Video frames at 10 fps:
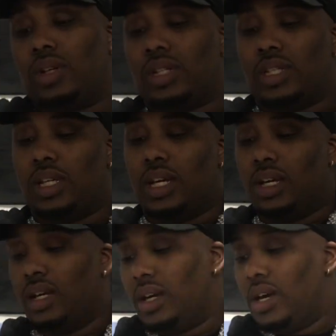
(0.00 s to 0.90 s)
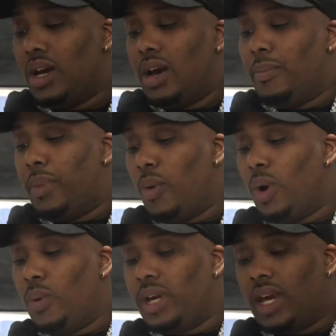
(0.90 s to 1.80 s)
you can see. But
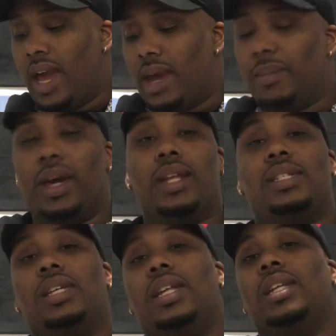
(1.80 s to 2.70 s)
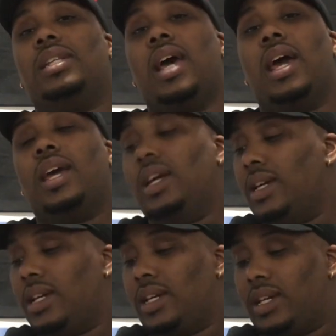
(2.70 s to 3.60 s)
what we came here to see today
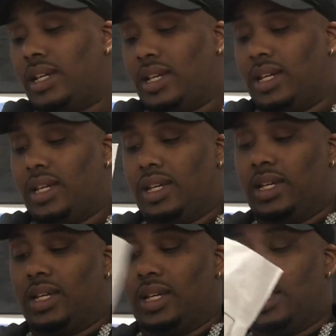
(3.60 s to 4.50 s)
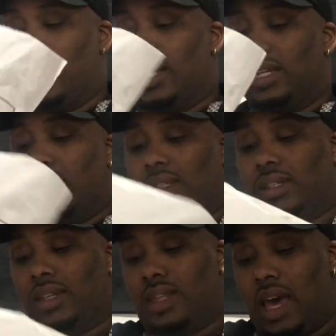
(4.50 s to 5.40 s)

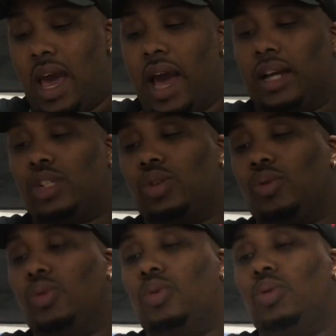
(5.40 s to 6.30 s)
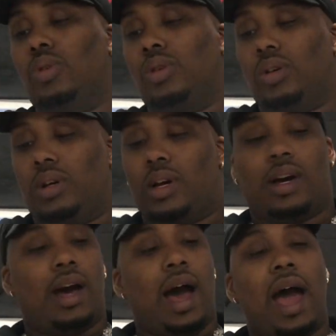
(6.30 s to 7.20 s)
is the actual
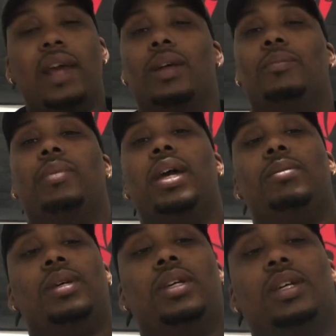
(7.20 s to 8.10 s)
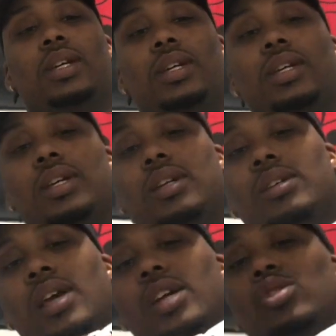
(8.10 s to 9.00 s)
item, baby.
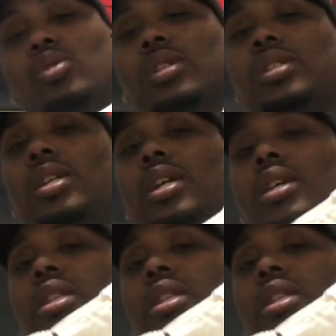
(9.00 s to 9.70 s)
As you can see,